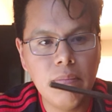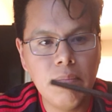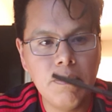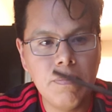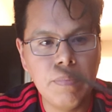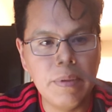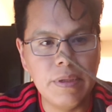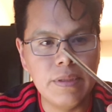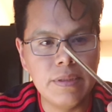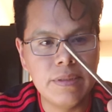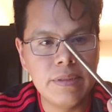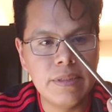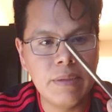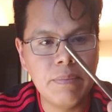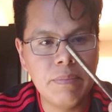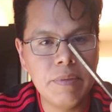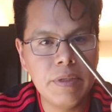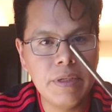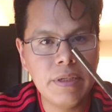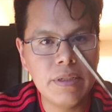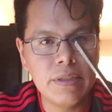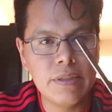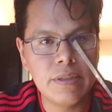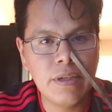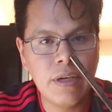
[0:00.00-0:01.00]
but
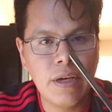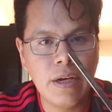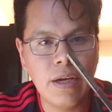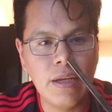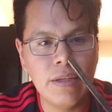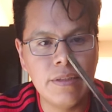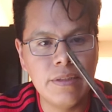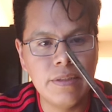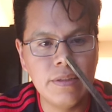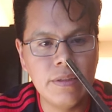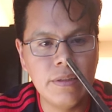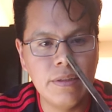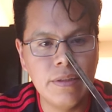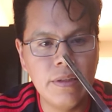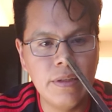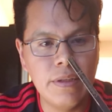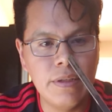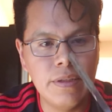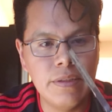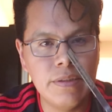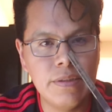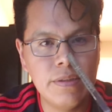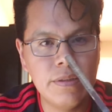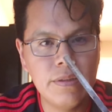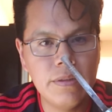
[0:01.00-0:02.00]
something is causing
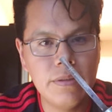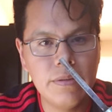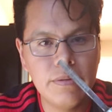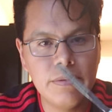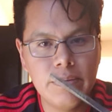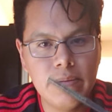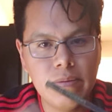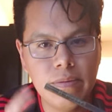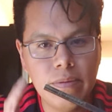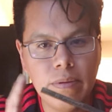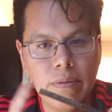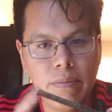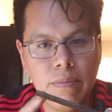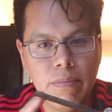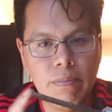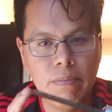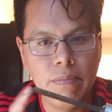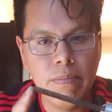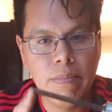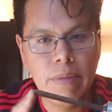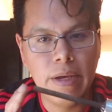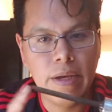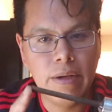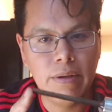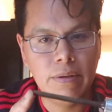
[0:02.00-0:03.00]
this
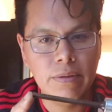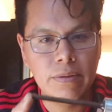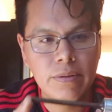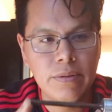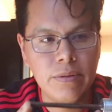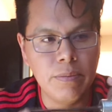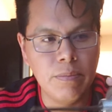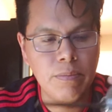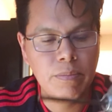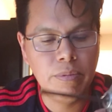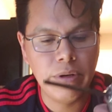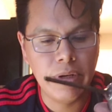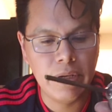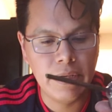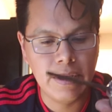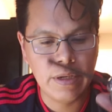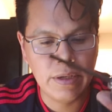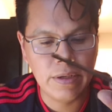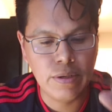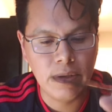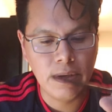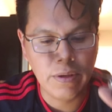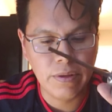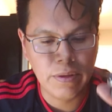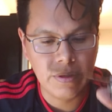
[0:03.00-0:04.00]
metal to break
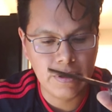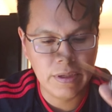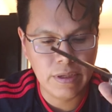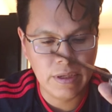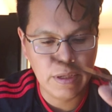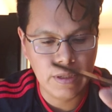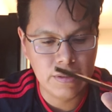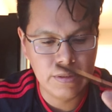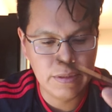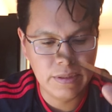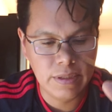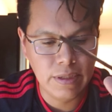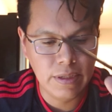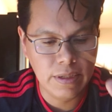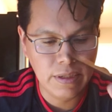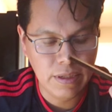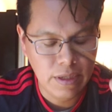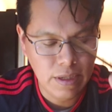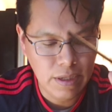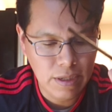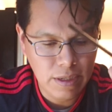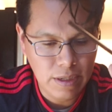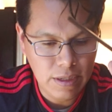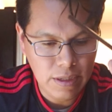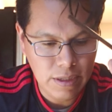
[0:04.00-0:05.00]
on all the guns. And
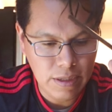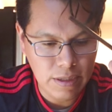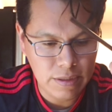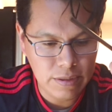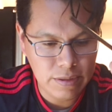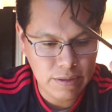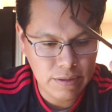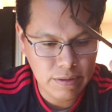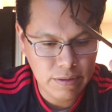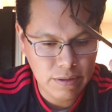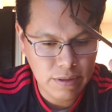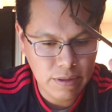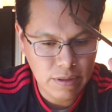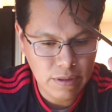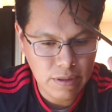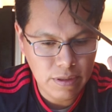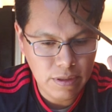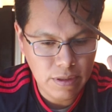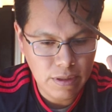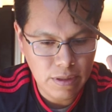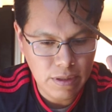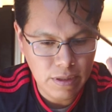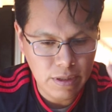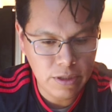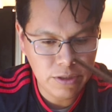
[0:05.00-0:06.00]
it's
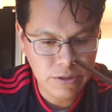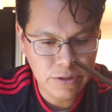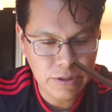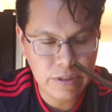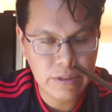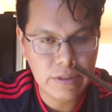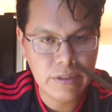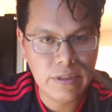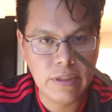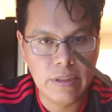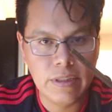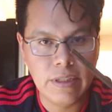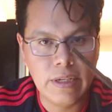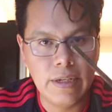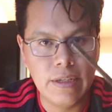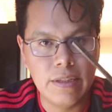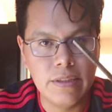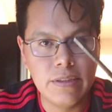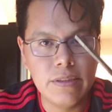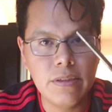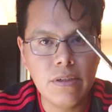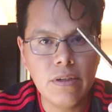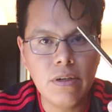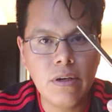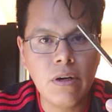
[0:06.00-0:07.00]
interesting
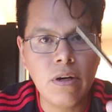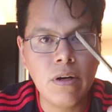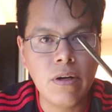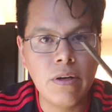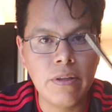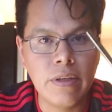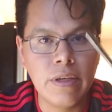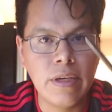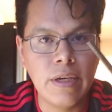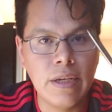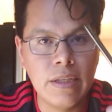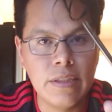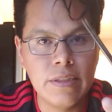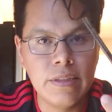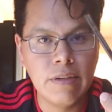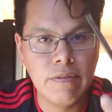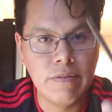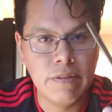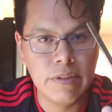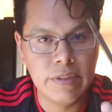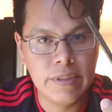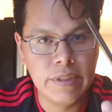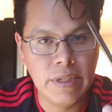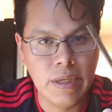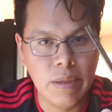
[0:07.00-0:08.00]
that all the guns have
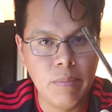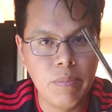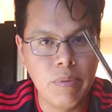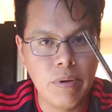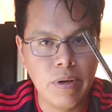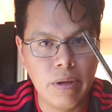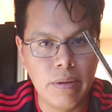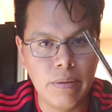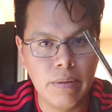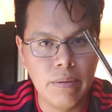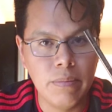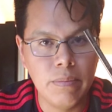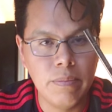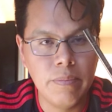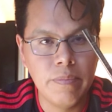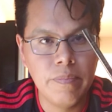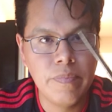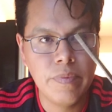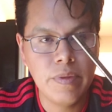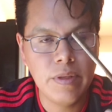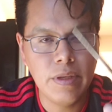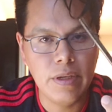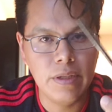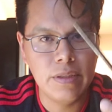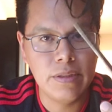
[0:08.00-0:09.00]
the same problem.
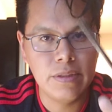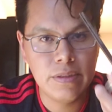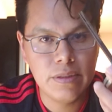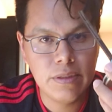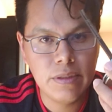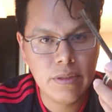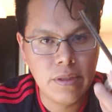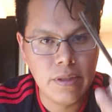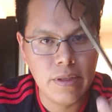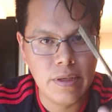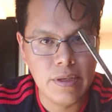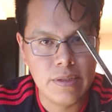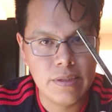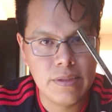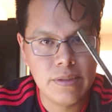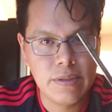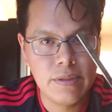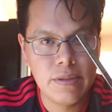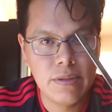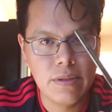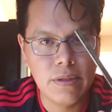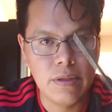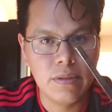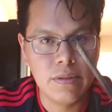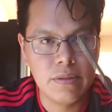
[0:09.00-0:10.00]
It's
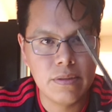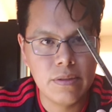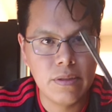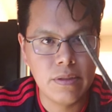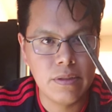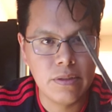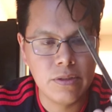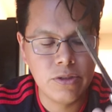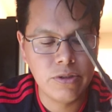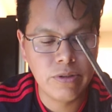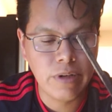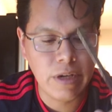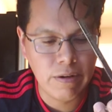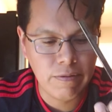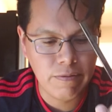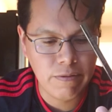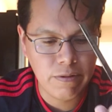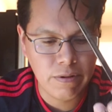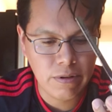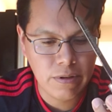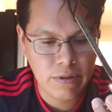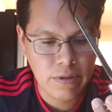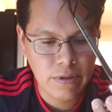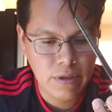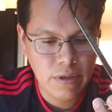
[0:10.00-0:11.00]
the
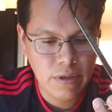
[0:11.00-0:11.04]
driver.